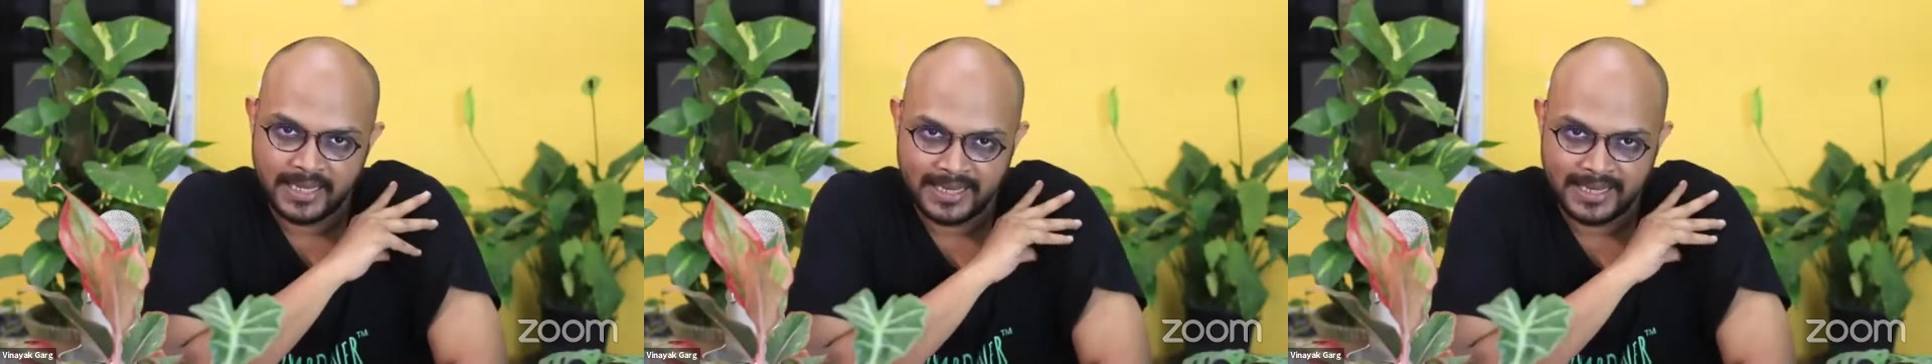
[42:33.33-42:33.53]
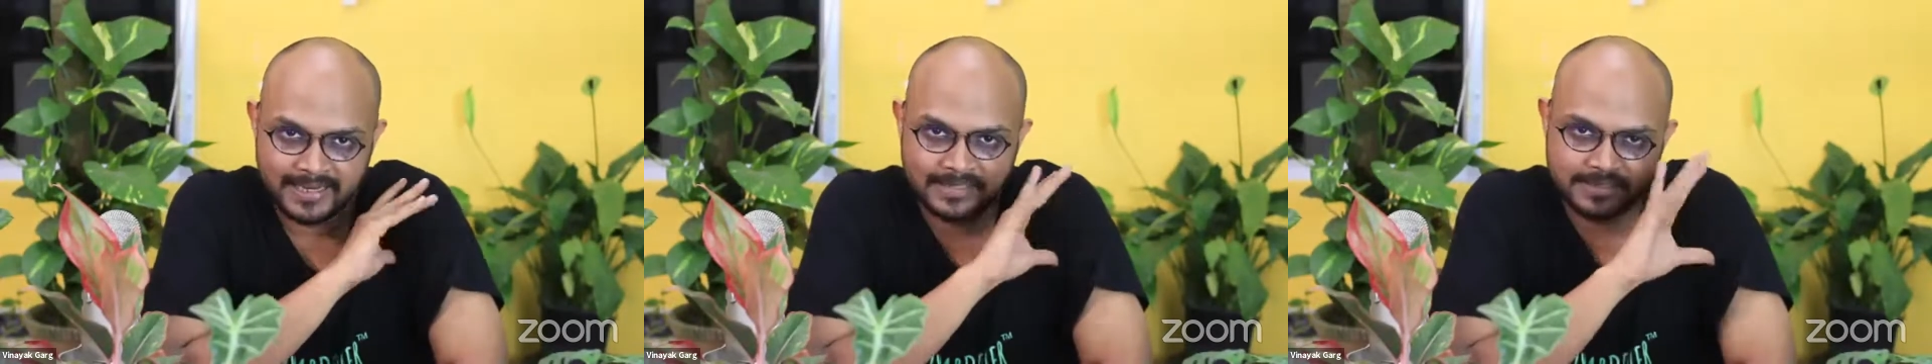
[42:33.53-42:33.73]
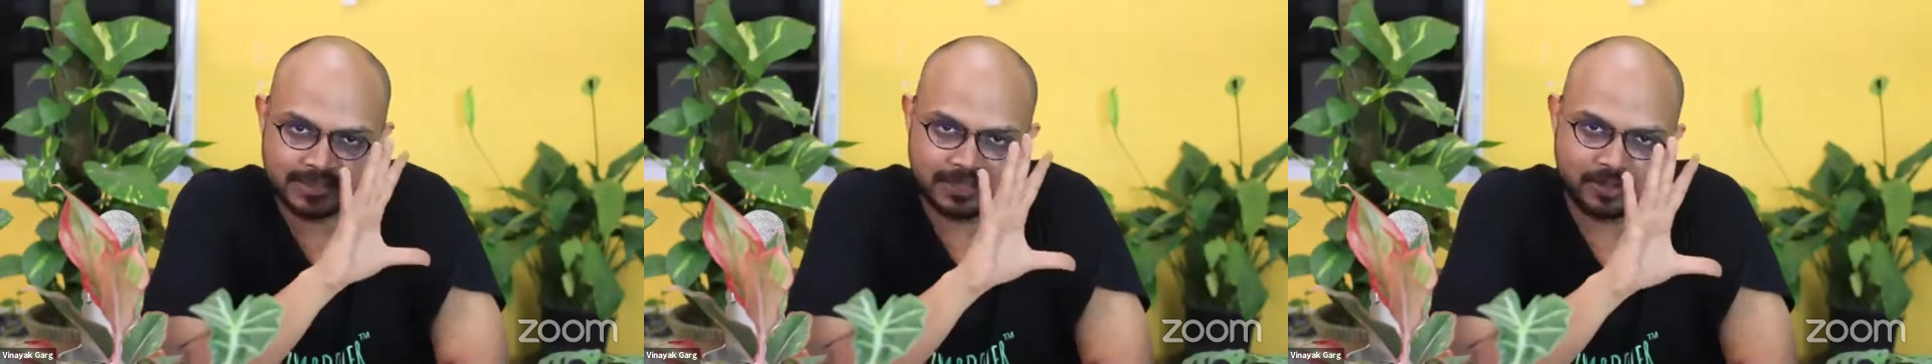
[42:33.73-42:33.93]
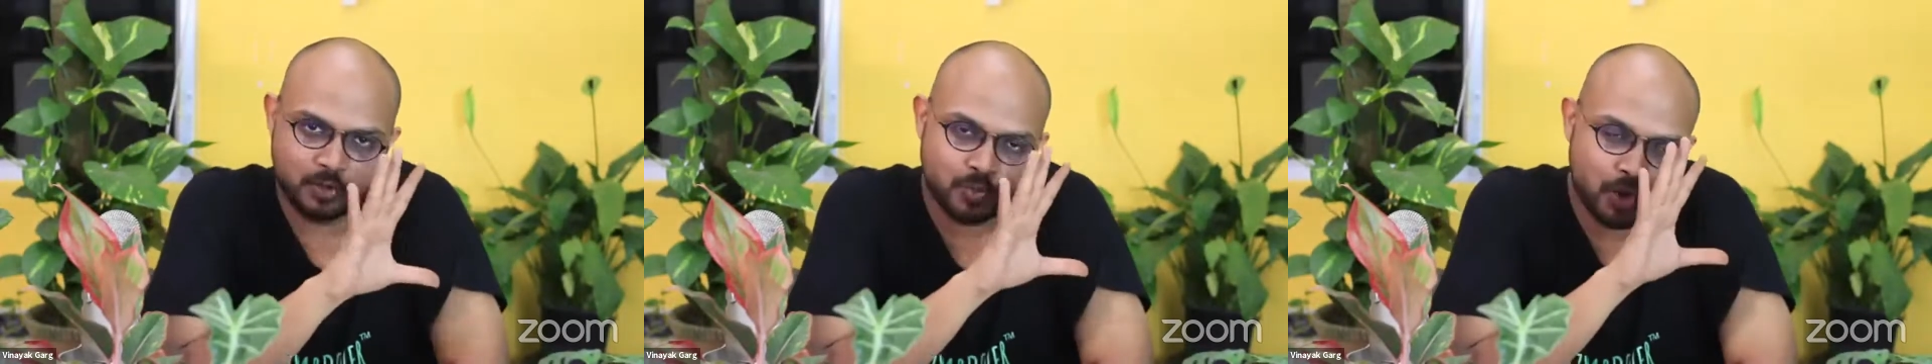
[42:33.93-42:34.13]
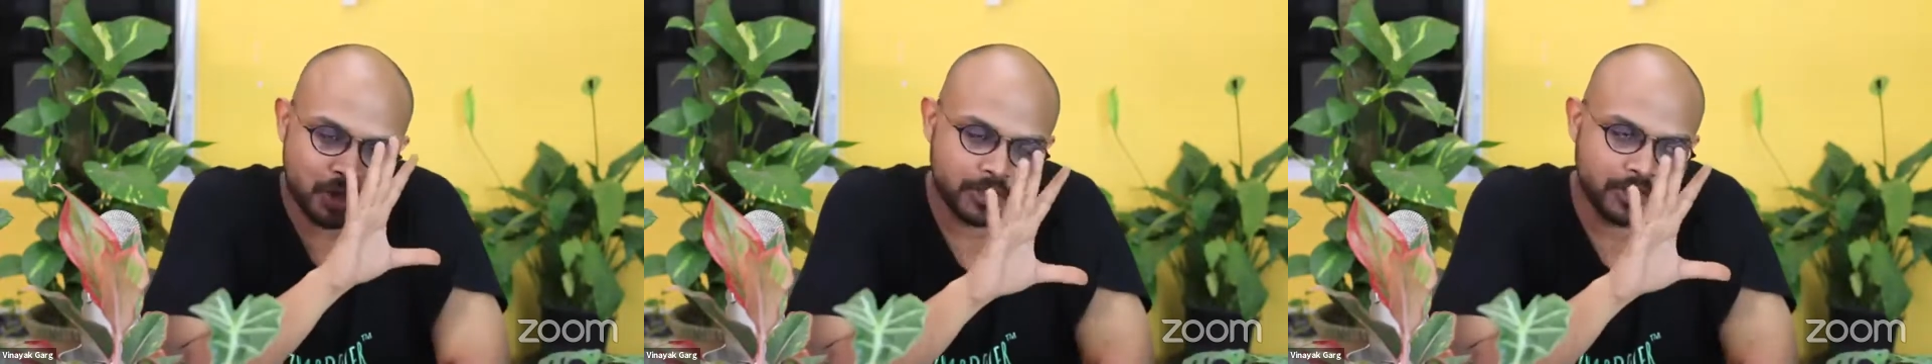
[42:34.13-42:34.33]
Let's say you
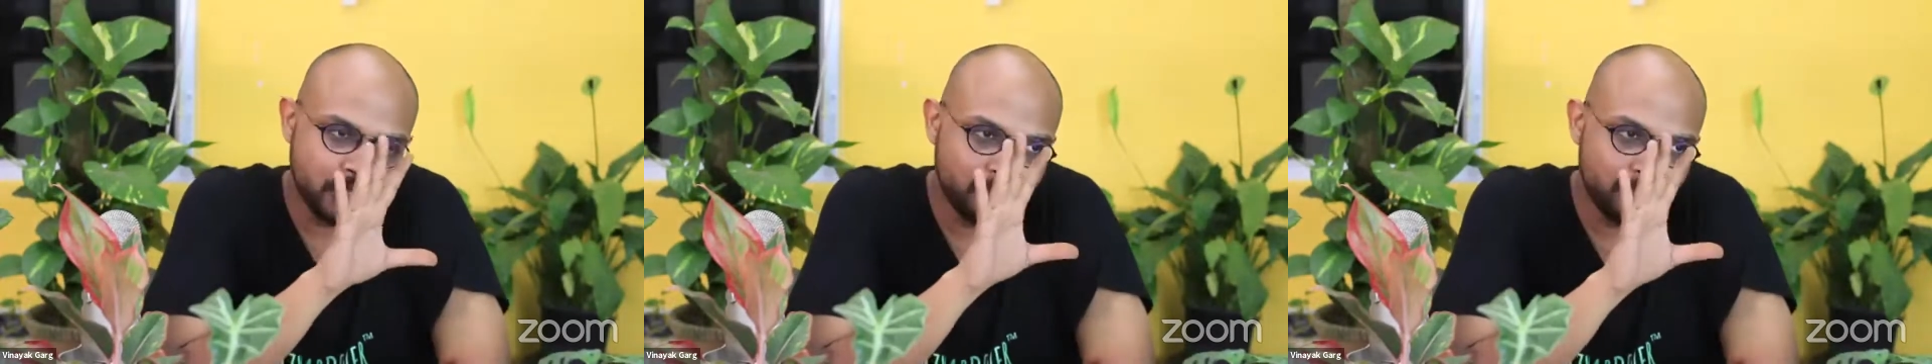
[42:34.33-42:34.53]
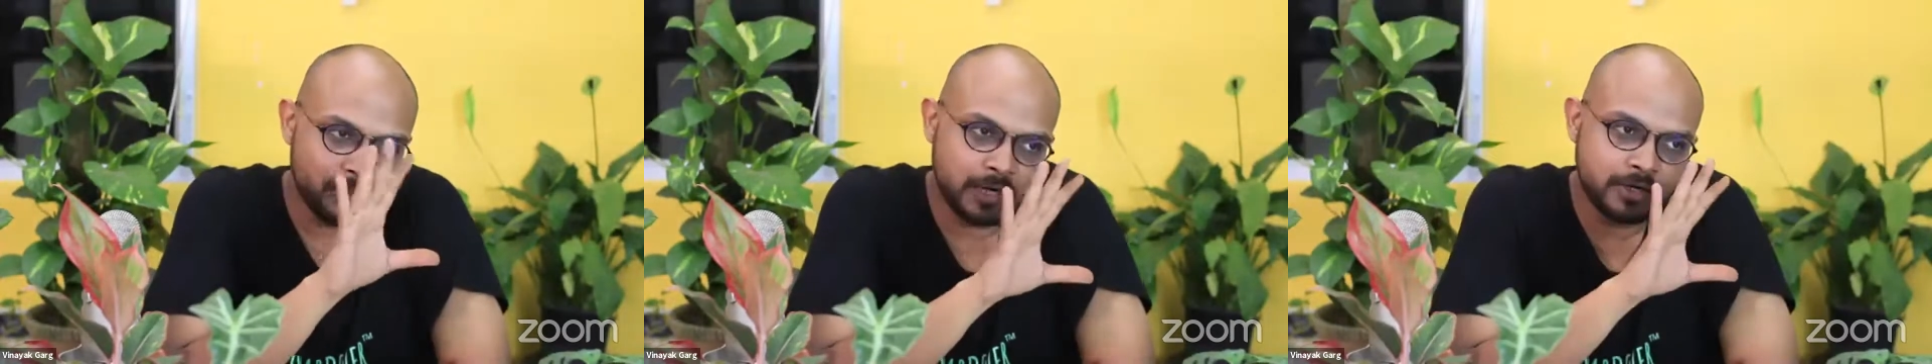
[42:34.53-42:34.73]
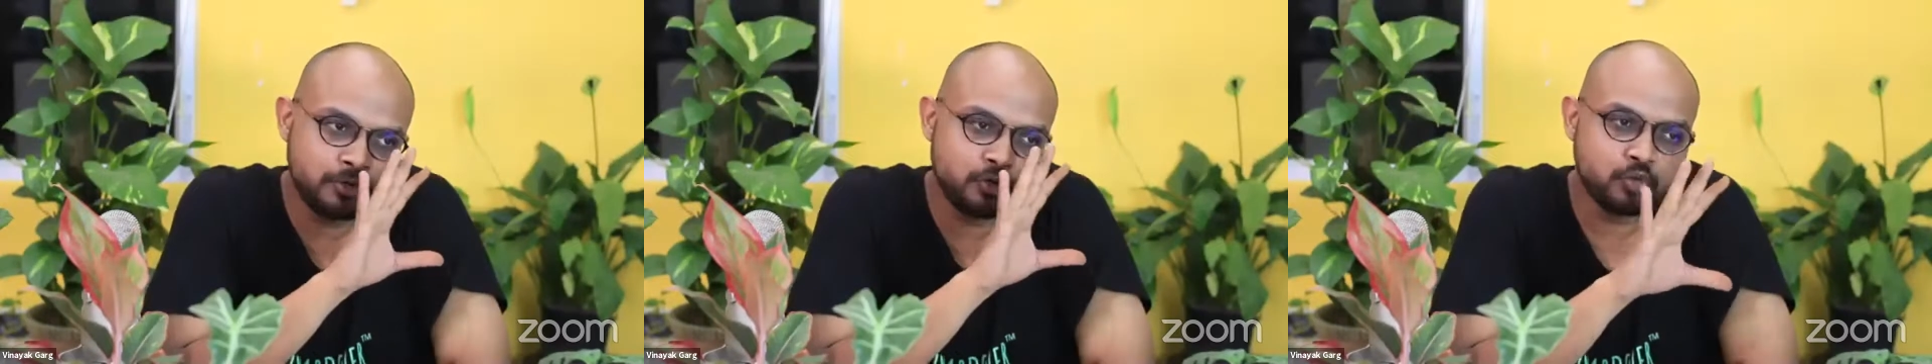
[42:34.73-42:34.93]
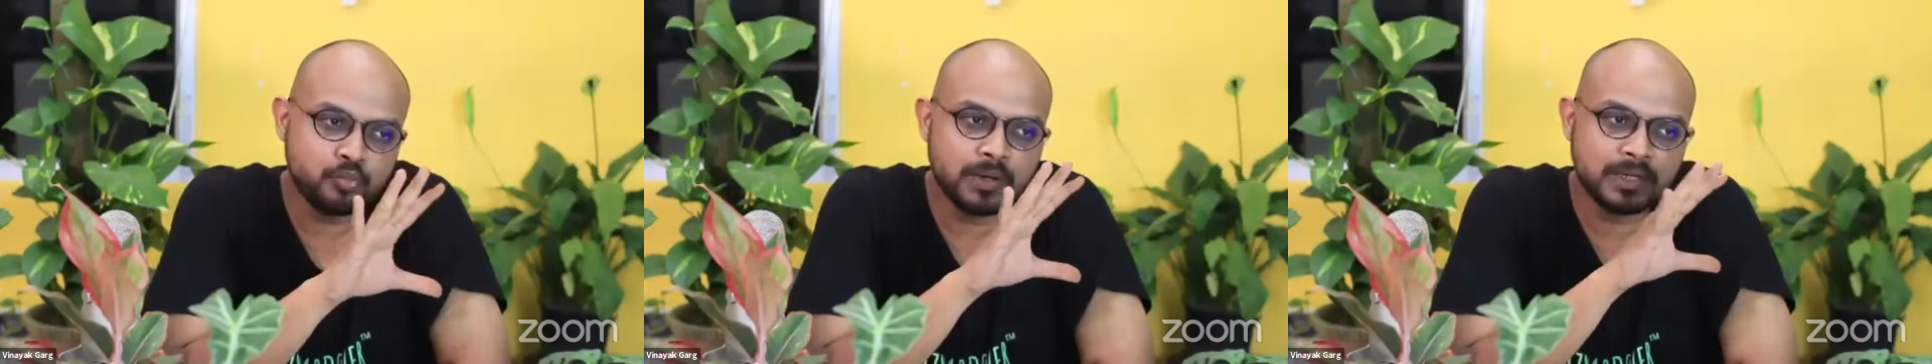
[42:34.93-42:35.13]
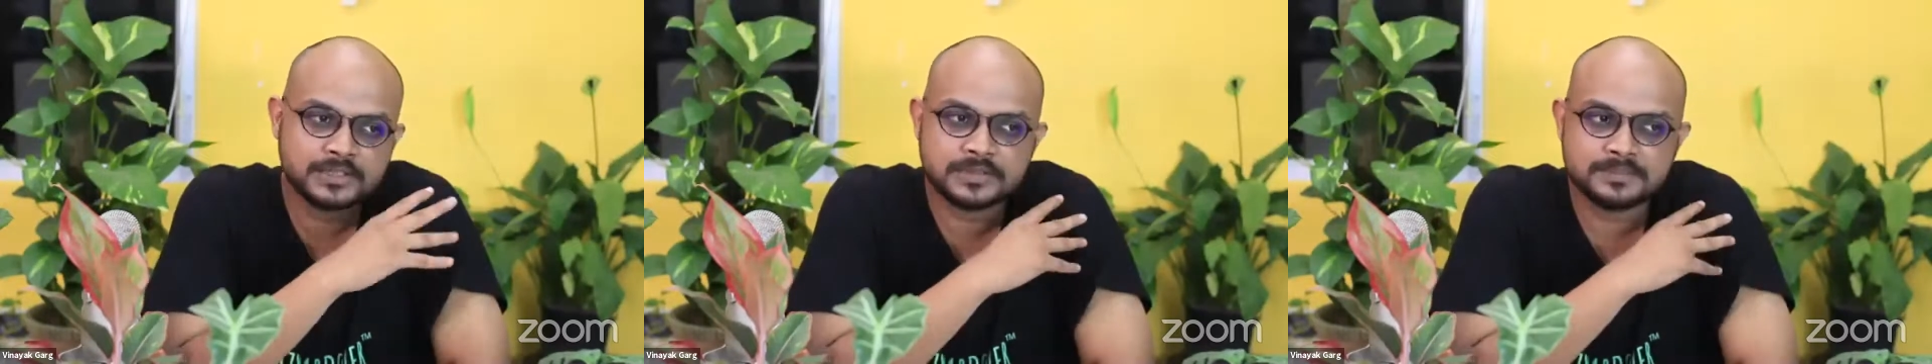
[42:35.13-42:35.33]
watered your plant too much.